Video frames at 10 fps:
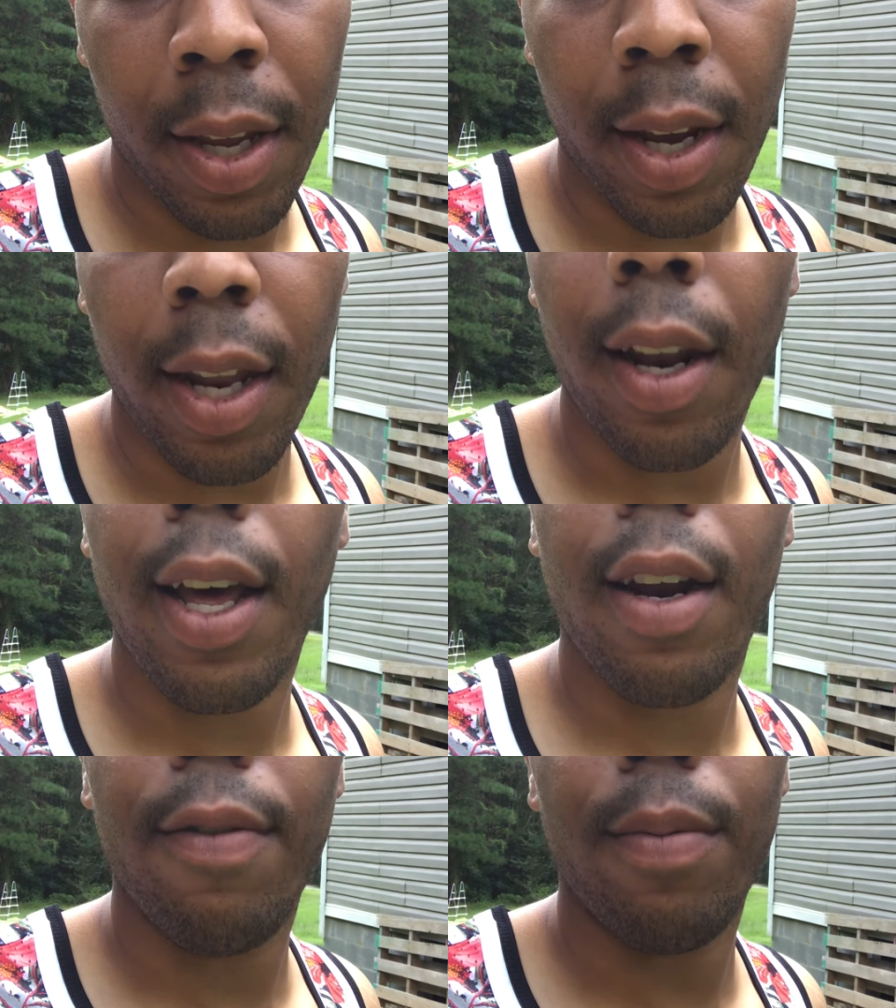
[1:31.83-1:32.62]
And a
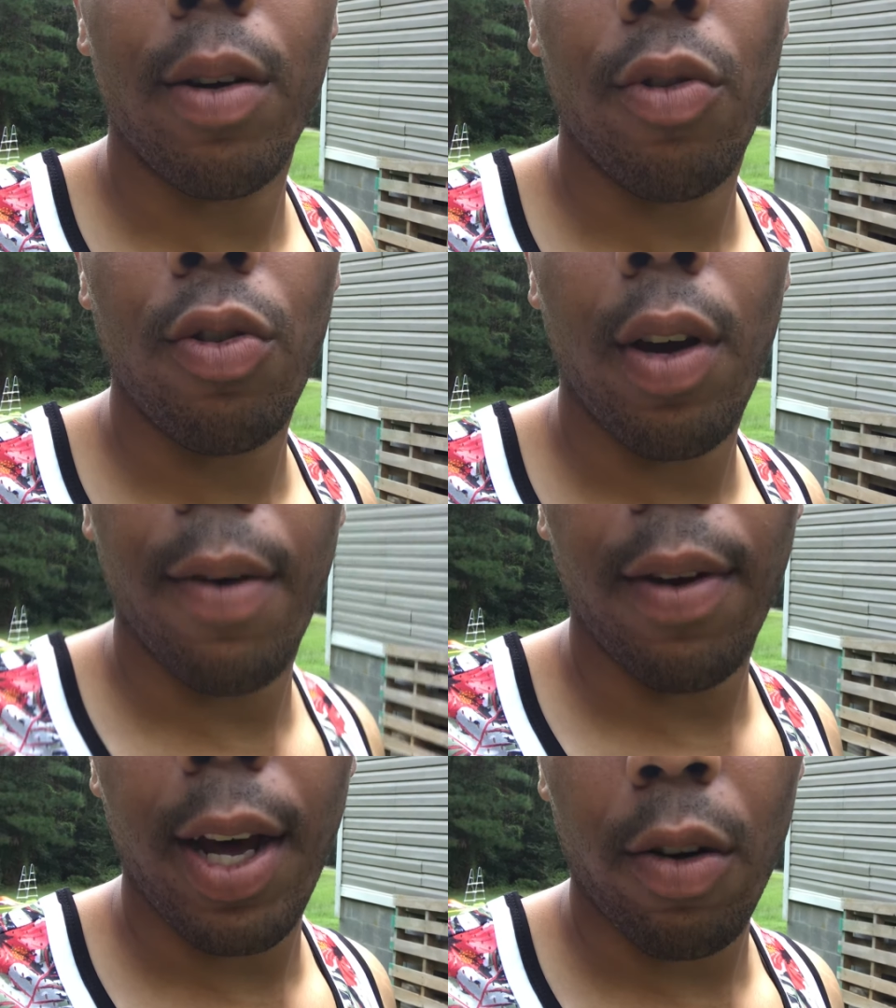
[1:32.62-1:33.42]
lot of them, though, too, have
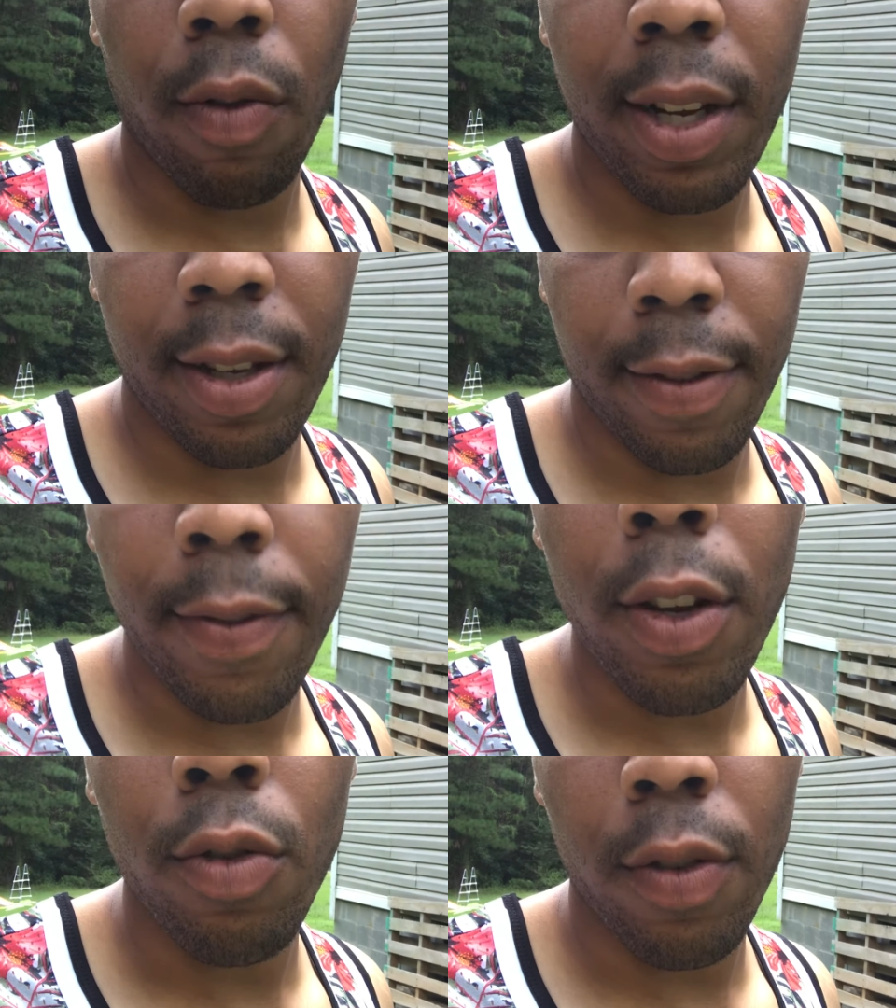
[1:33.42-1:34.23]
a lot of racist
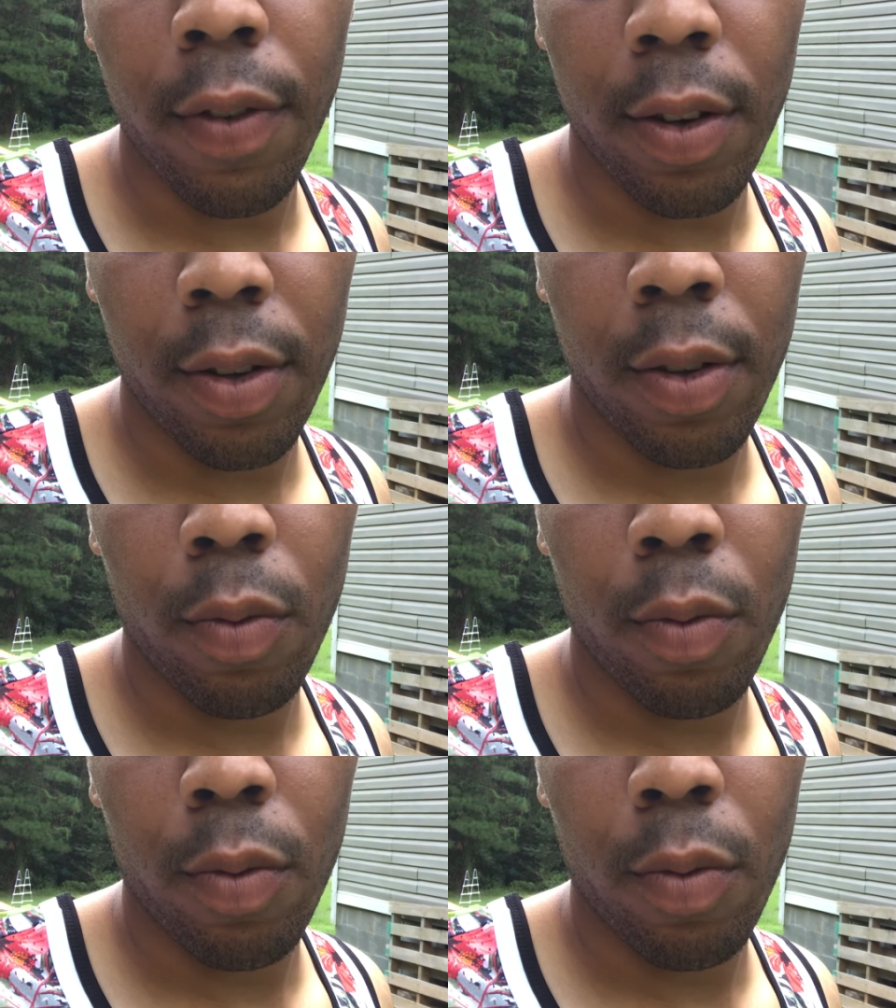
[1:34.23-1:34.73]
views of us,